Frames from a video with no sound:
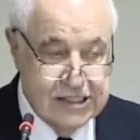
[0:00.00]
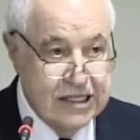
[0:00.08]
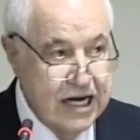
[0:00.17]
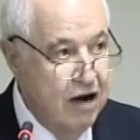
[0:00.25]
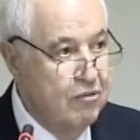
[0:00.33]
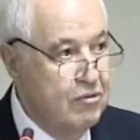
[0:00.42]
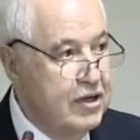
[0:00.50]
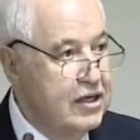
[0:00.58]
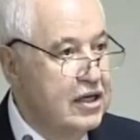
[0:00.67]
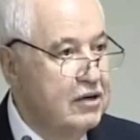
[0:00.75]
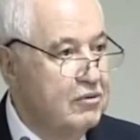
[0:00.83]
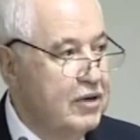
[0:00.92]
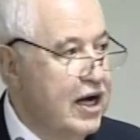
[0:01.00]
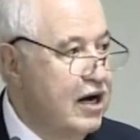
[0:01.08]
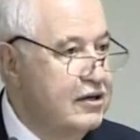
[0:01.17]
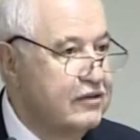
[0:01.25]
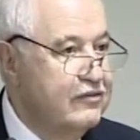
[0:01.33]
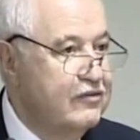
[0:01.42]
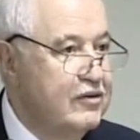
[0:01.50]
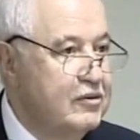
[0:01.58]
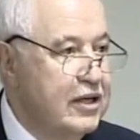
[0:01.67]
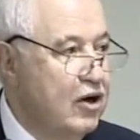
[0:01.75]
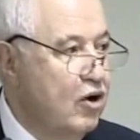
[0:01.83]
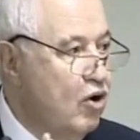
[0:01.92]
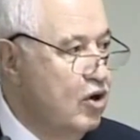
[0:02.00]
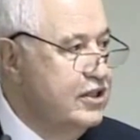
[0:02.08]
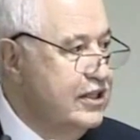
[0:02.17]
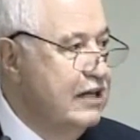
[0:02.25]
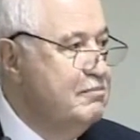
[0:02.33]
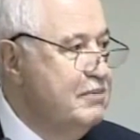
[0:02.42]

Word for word: Now we, we are holding